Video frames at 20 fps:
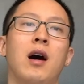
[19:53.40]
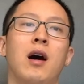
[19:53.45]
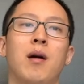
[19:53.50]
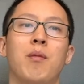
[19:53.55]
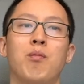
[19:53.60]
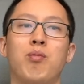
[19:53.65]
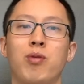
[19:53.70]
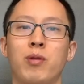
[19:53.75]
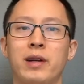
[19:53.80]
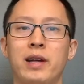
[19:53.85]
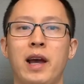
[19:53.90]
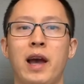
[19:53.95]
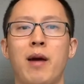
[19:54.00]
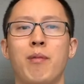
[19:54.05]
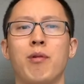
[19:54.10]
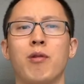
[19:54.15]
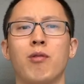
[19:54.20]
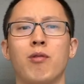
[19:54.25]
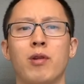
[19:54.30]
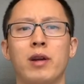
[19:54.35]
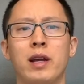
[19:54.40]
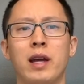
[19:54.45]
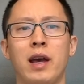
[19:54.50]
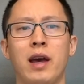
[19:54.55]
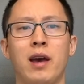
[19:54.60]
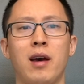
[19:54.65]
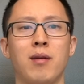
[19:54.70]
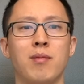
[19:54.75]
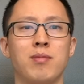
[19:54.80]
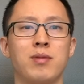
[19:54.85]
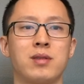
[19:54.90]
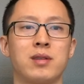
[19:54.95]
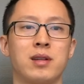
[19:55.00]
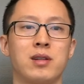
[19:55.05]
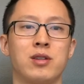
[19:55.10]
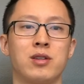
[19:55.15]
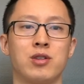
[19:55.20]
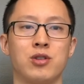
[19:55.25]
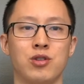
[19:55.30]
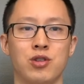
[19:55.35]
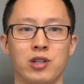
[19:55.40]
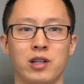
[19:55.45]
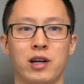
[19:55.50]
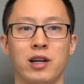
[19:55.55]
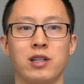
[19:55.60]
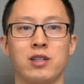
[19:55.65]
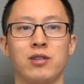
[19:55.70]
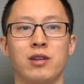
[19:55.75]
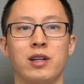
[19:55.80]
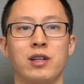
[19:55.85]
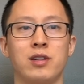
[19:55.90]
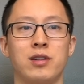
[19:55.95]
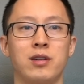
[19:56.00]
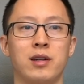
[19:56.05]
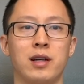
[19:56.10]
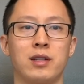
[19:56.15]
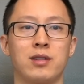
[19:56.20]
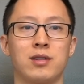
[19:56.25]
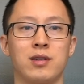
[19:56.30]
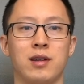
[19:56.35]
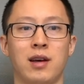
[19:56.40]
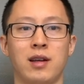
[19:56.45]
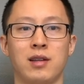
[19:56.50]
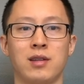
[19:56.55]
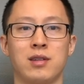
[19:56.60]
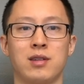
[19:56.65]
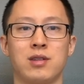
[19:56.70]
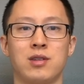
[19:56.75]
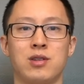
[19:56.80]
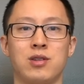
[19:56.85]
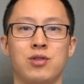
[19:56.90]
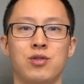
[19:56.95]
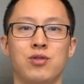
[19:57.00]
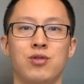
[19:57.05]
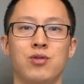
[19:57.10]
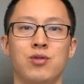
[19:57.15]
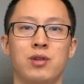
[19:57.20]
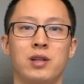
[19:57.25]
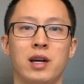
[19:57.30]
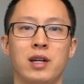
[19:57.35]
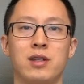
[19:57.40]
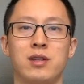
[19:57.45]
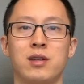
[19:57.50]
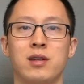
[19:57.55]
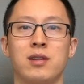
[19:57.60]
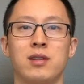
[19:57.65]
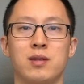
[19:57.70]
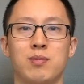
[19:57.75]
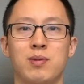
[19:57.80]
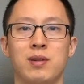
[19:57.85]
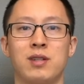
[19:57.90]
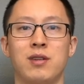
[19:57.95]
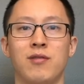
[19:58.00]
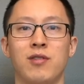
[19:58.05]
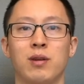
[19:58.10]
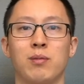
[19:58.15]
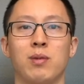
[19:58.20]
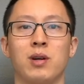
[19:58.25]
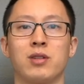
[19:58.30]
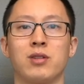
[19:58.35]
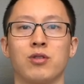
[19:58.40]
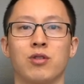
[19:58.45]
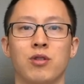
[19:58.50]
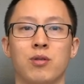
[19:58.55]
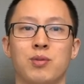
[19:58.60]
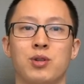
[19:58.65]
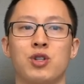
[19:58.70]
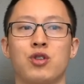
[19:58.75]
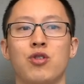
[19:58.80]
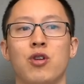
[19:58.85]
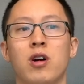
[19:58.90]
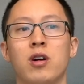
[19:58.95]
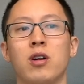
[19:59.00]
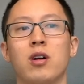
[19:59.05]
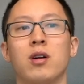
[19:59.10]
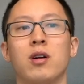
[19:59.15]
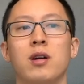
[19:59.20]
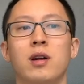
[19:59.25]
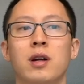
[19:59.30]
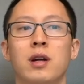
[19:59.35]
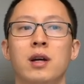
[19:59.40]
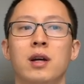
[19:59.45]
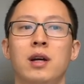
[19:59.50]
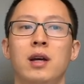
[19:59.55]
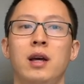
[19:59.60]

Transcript: Prehab and rehab, such as using isolation exercises to get specific muscle groups stronger,